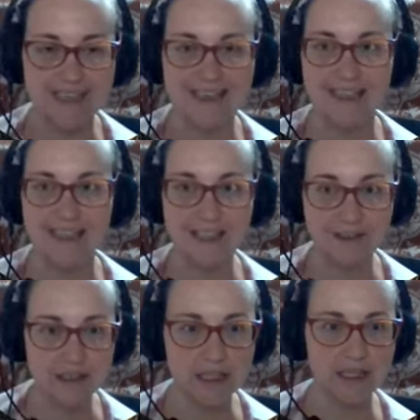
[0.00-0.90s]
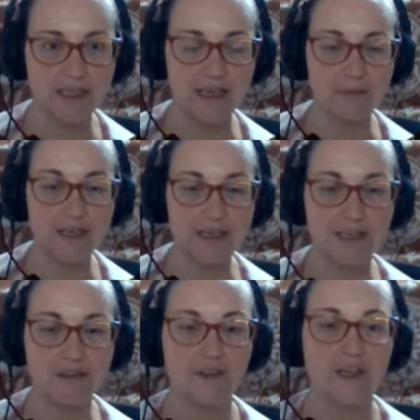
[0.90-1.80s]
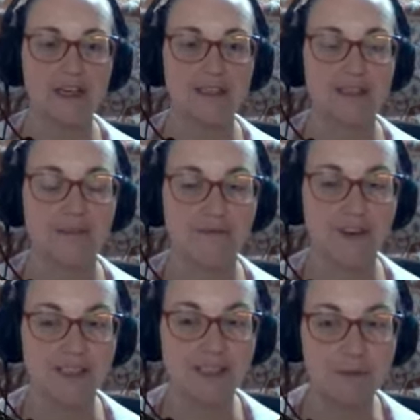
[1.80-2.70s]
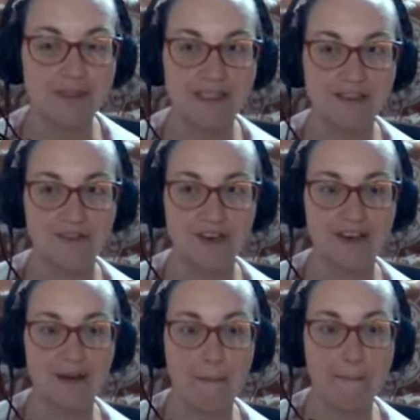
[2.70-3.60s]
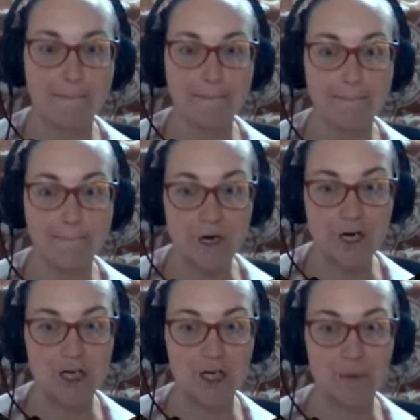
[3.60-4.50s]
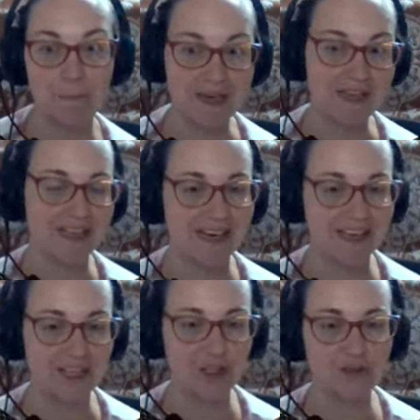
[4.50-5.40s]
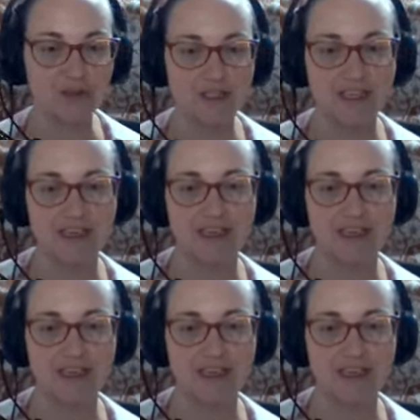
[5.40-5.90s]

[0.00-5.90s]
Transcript: Uh, stick around to the end. I'm going to give some very specific burger meat that I use